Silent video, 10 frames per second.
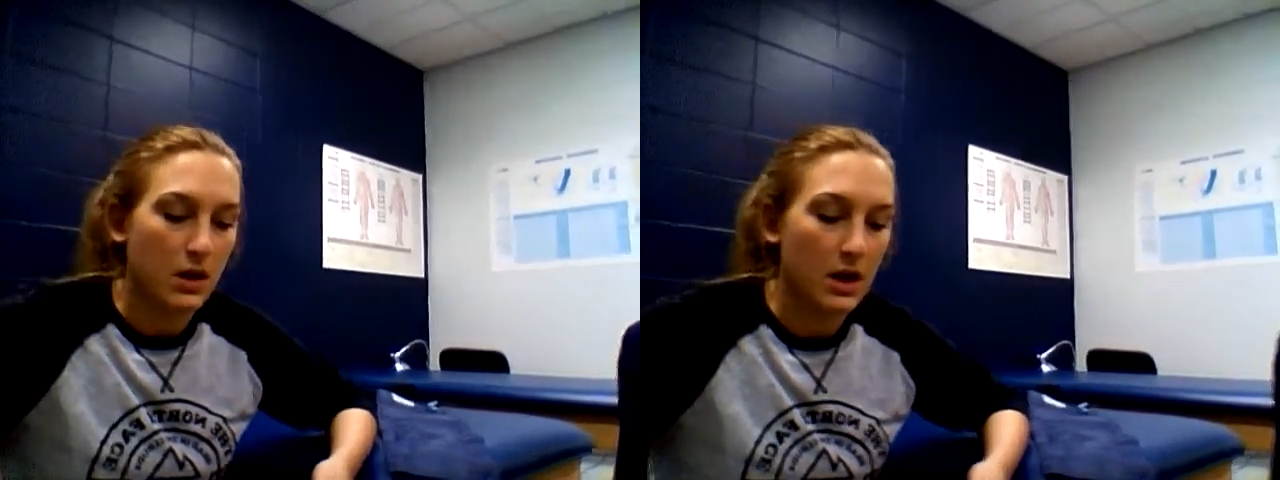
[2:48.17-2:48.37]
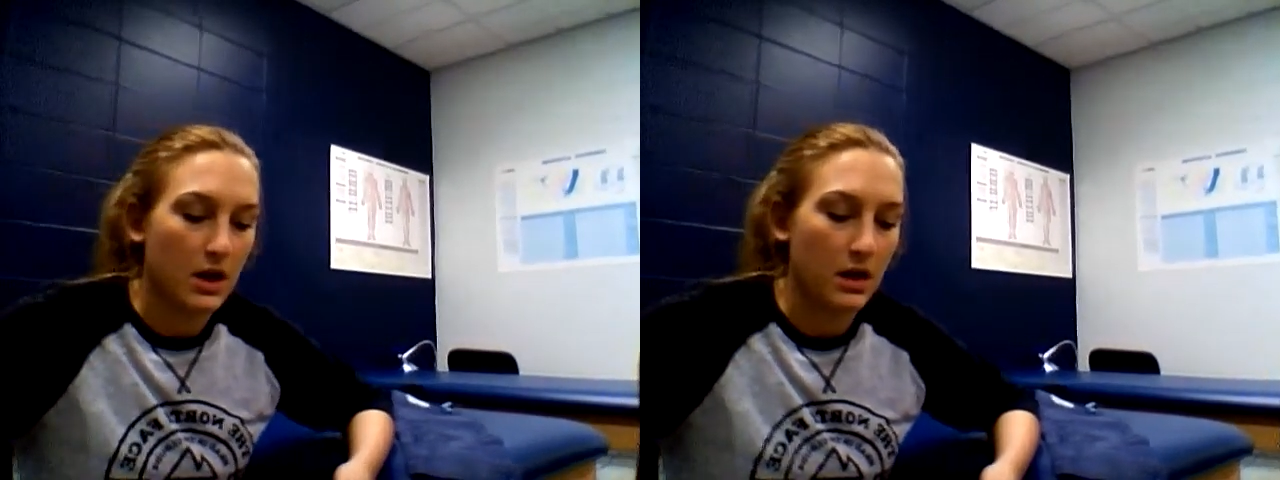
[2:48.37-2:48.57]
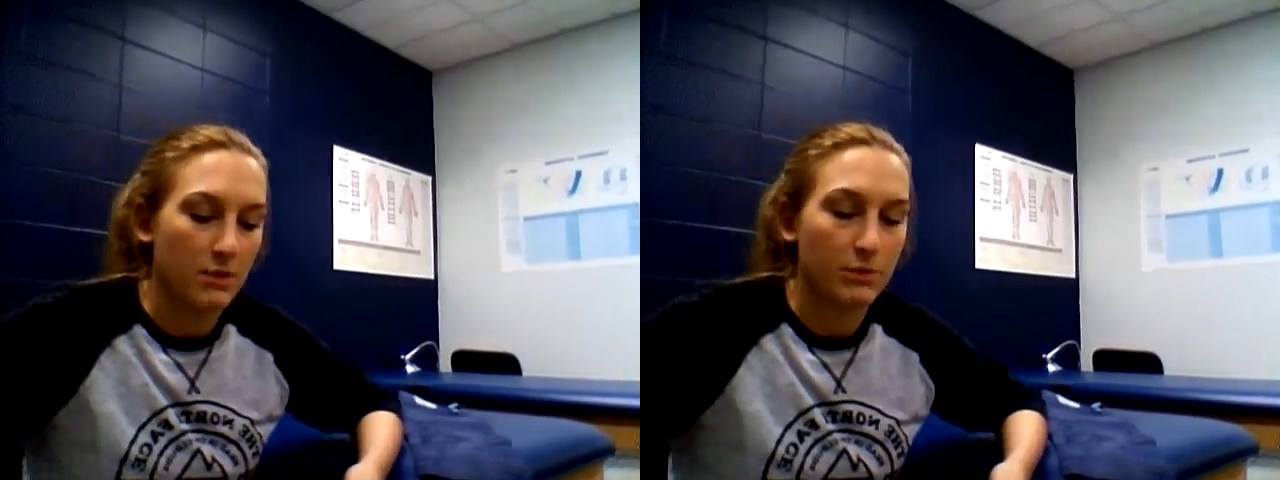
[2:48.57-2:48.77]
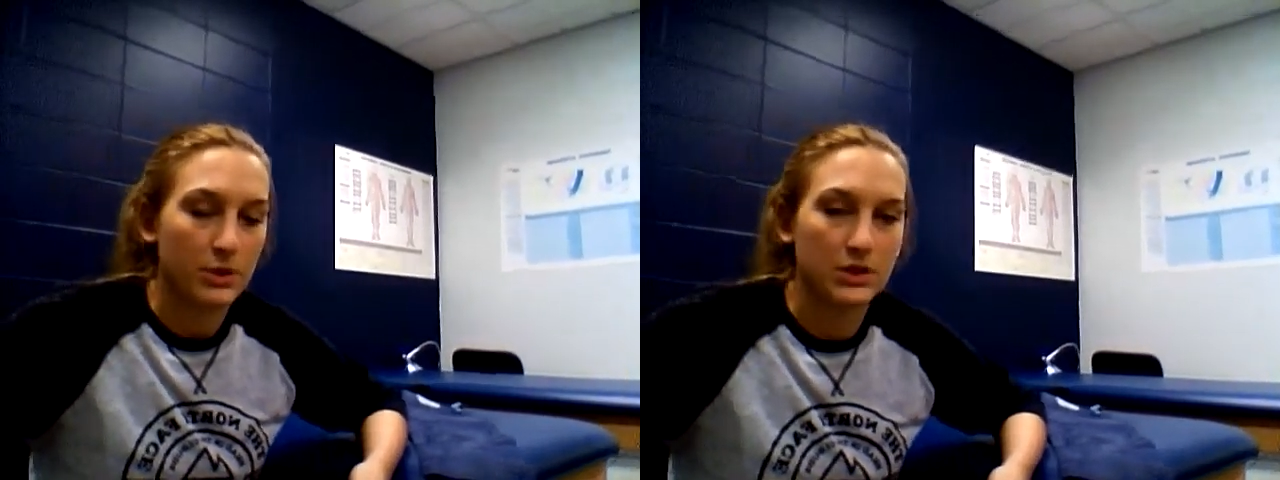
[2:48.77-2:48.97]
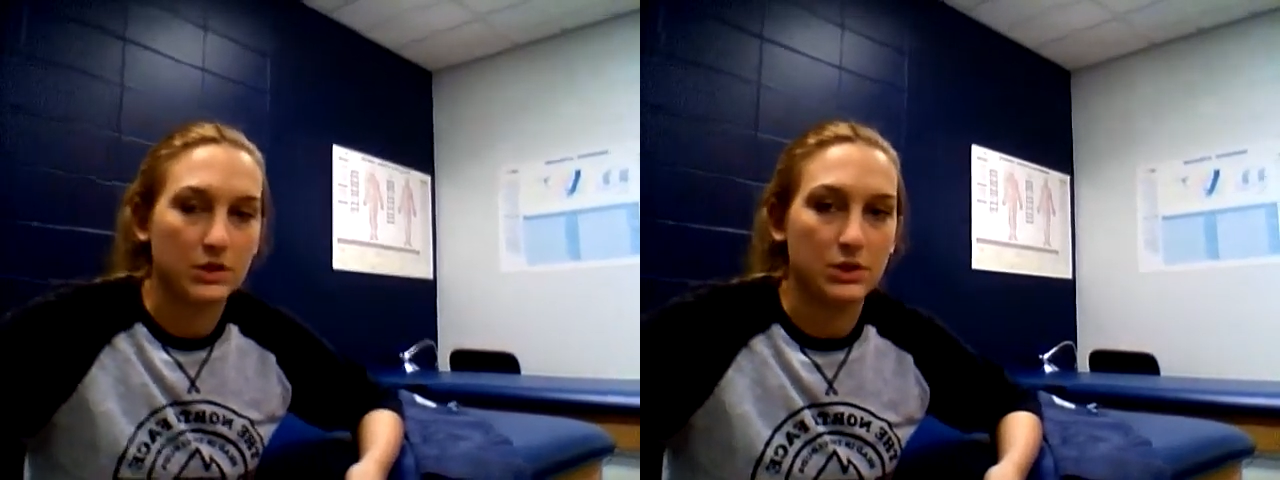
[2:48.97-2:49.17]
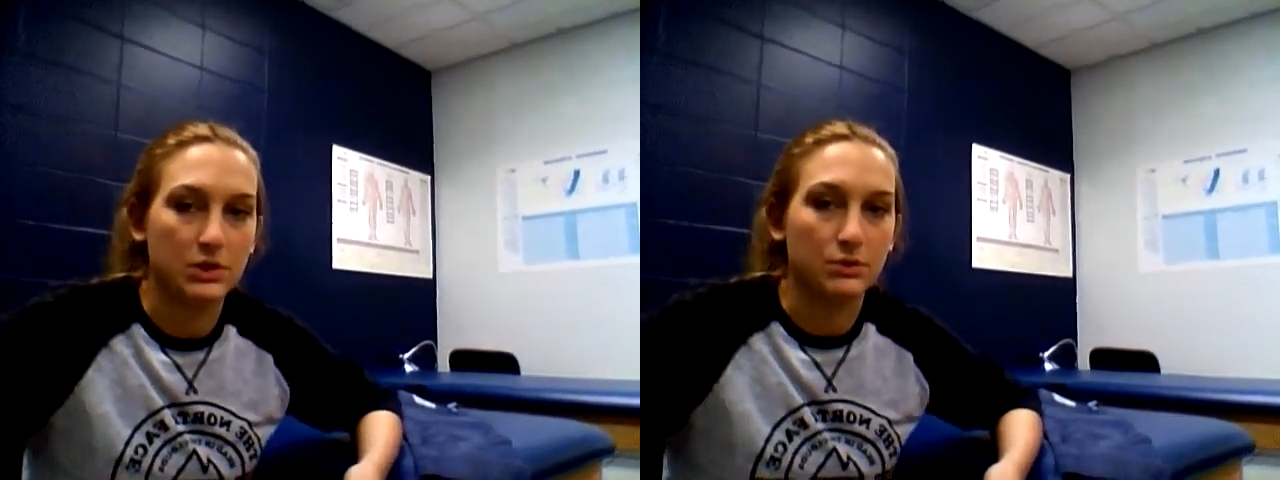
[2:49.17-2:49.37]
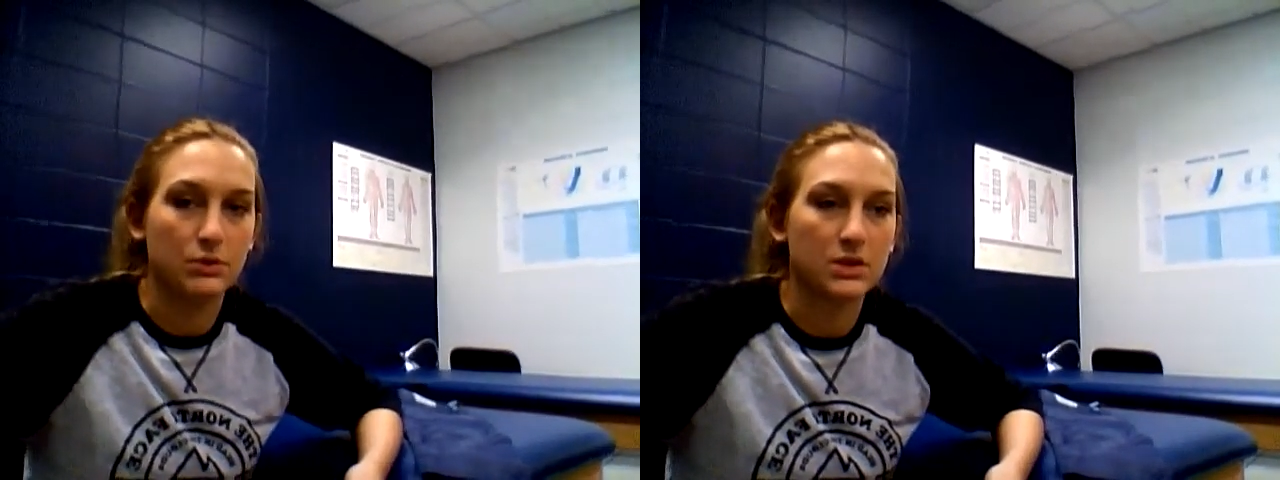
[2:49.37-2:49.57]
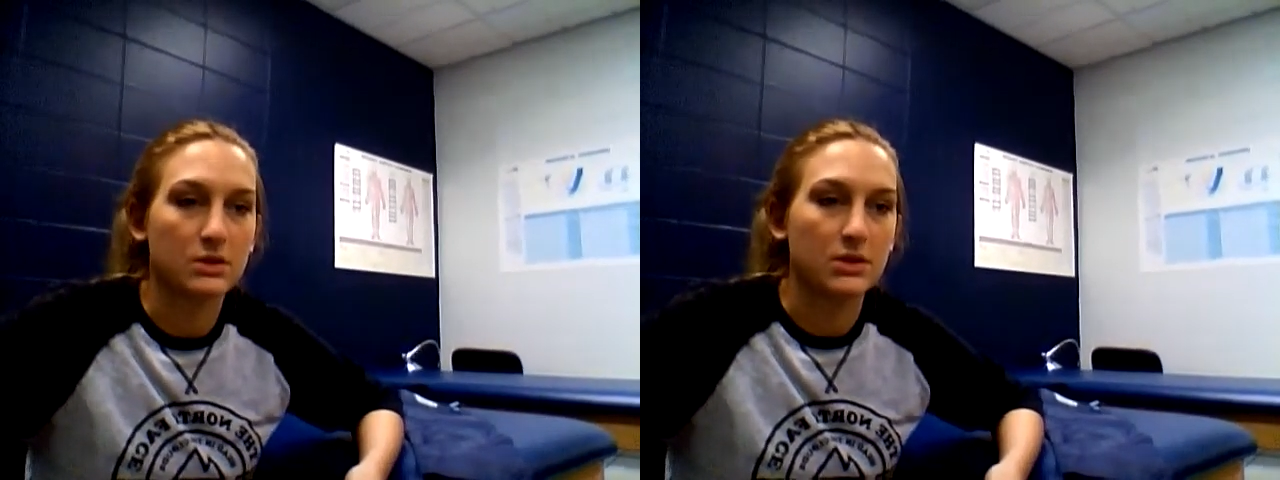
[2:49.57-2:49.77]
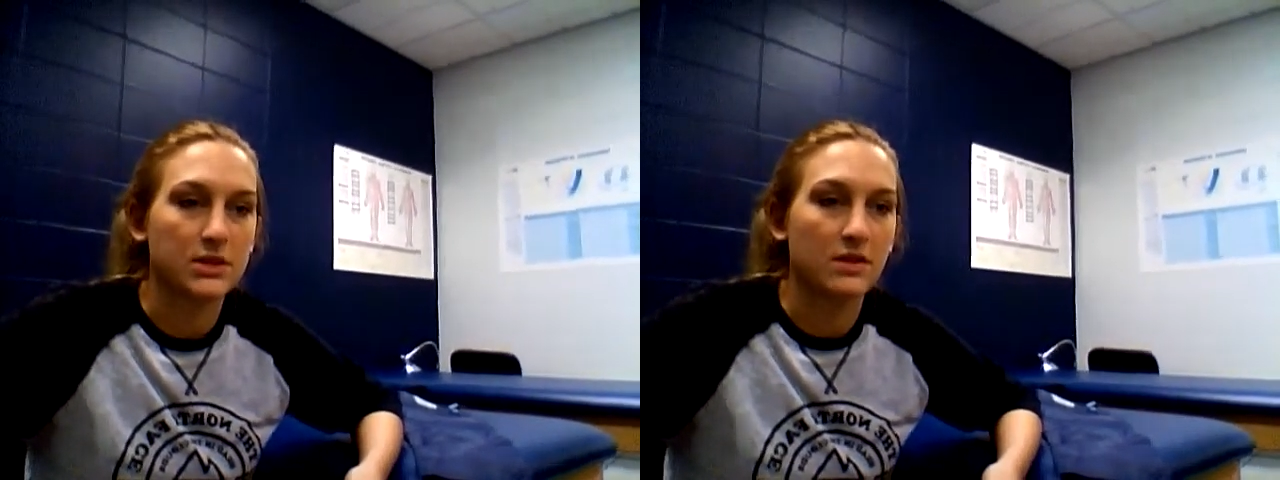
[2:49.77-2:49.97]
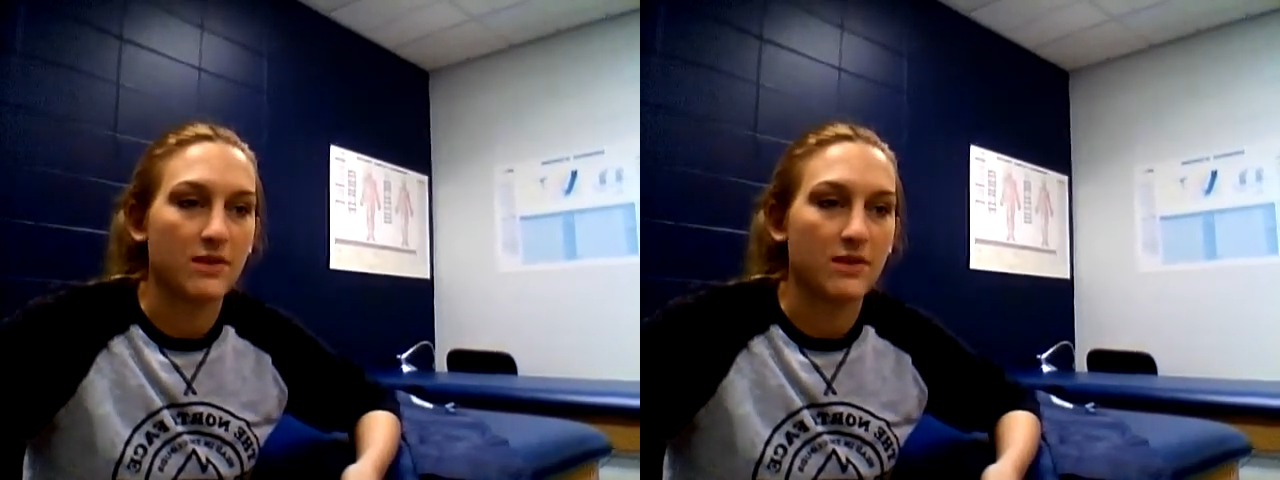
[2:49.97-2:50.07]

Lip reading: reduce the risk